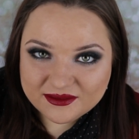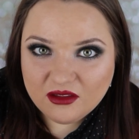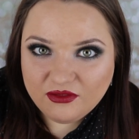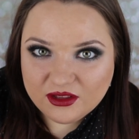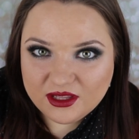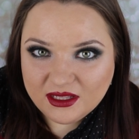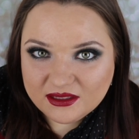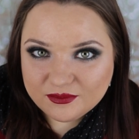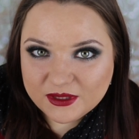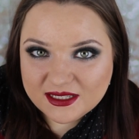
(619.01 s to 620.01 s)
If you
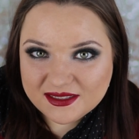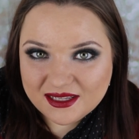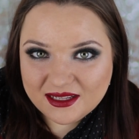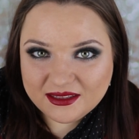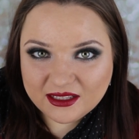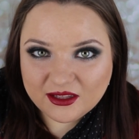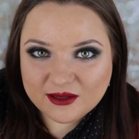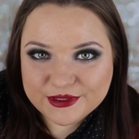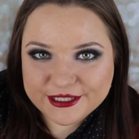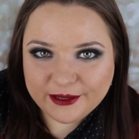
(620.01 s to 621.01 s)
did, please hit the
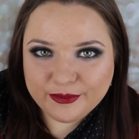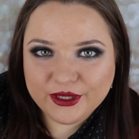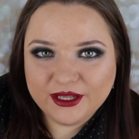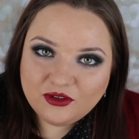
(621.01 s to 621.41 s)
thumbs up.